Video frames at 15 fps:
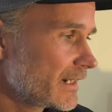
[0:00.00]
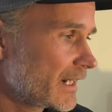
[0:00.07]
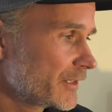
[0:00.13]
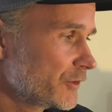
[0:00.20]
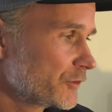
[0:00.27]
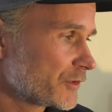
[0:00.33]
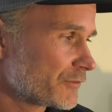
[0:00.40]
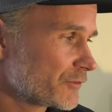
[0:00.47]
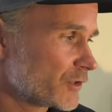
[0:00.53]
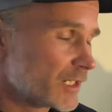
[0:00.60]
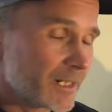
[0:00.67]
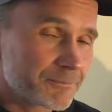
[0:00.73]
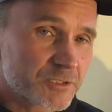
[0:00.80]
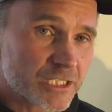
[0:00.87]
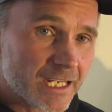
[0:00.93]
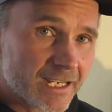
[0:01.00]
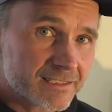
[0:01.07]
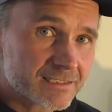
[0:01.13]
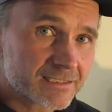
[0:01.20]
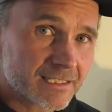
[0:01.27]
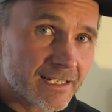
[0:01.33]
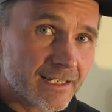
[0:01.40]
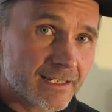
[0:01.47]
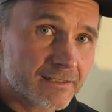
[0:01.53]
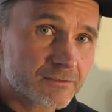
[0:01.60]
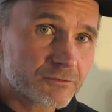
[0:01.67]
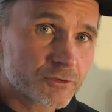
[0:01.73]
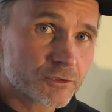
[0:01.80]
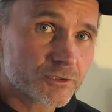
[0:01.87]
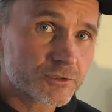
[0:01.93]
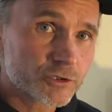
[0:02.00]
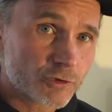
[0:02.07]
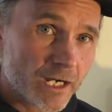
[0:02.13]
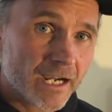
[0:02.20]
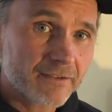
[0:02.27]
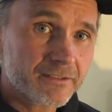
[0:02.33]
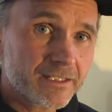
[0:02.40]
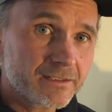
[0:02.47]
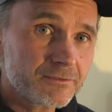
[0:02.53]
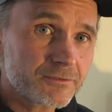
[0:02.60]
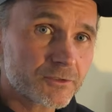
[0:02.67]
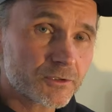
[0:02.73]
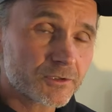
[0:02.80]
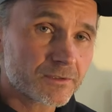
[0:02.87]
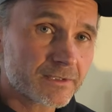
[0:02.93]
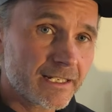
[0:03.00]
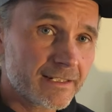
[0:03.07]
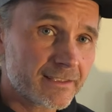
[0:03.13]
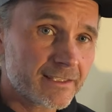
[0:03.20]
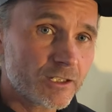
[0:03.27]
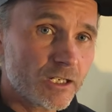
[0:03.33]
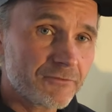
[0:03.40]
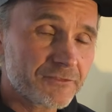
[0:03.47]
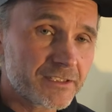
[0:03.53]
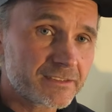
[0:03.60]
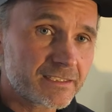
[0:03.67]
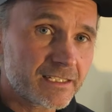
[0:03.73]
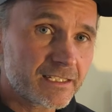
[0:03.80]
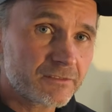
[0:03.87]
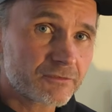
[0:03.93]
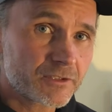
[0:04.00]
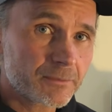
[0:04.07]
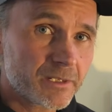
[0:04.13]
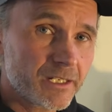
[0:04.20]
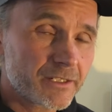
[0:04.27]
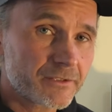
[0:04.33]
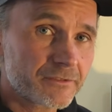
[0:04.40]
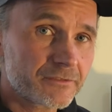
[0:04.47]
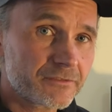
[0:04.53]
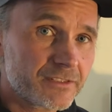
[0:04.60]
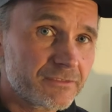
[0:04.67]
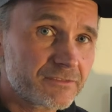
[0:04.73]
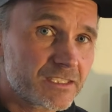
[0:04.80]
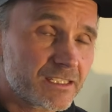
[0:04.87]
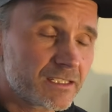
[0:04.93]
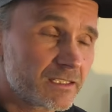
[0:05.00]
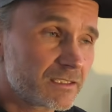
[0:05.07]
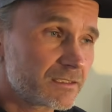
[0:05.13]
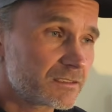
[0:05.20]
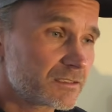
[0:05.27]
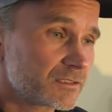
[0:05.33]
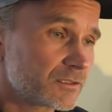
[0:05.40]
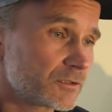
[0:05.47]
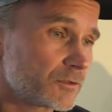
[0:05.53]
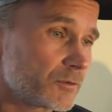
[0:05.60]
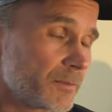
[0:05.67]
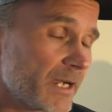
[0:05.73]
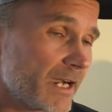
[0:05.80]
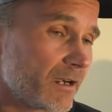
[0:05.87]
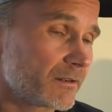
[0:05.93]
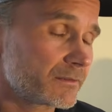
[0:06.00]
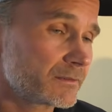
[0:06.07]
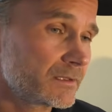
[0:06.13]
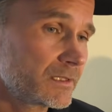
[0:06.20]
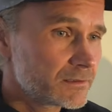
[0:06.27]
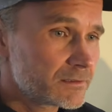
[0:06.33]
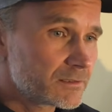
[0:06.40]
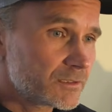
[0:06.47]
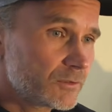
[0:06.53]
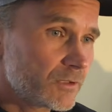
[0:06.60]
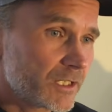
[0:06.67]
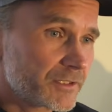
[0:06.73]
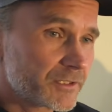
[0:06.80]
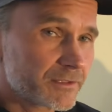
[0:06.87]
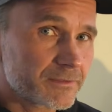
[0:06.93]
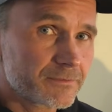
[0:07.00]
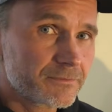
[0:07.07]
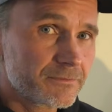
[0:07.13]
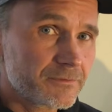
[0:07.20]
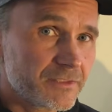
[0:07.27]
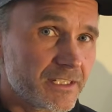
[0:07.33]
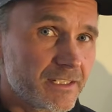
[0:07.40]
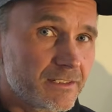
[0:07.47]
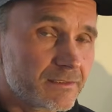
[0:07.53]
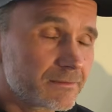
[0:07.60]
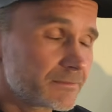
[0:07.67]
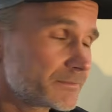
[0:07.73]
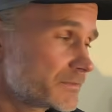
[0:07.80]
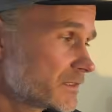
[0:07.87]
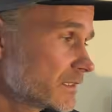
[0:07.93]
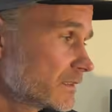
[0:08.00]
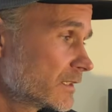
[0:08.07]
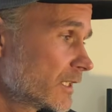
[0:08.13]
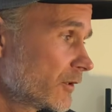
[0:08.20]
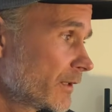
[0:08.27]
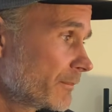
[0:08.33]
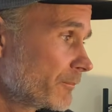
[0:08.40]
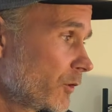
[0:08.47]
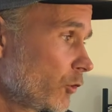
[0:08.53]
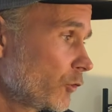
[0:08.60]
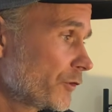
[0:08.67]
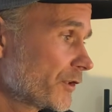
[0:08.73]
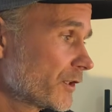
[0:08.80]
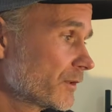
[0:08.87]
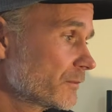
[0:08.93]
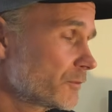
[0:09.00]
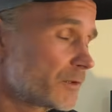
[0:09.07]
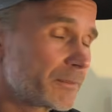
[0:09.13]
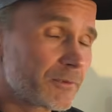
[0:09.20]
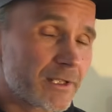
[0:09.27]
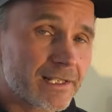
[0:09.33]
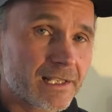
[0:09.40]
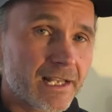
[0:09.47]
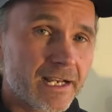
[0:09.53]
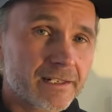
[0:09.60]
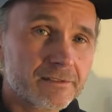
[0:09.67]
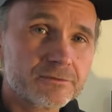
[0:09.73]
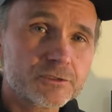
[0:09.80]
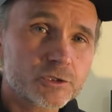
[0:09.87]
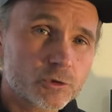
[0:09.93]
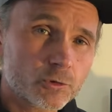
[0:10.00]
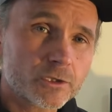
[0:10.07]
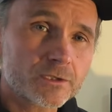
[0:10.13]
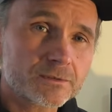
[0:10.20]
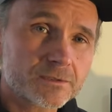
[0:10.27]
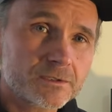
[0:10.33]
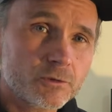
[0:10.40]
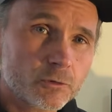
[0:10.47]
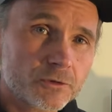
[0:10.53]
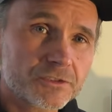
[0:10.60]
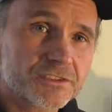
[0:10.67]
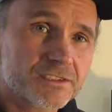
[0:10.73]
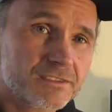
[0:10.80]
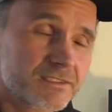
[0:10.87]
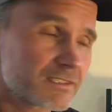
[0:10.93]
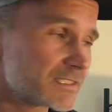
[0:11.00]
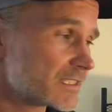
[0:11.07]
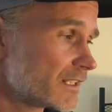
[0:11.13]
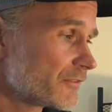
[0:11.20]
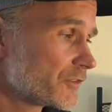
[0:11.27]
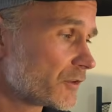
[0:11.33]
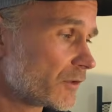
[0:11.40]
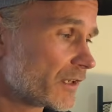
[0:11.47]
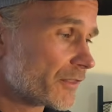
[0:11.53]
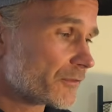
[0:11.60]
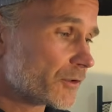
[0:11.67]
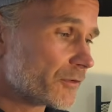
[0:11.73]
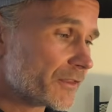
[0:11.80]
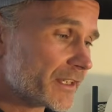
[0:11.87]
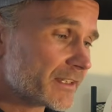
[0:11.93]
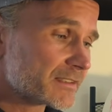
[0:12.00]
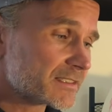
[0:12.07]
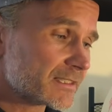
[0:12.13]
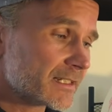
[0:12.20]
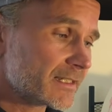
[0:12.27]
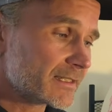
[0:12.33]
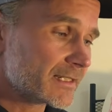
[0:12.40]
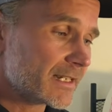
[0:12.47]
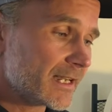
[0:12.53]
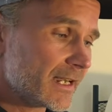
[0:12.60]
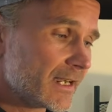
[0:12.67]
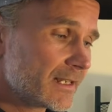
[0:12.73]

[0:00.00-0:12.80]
I use it for upshots and for driving, for anything off the tee from 150 to about 200 feet. You know, in Boulder, we play a lot of short courses and stuff, so I throw this, and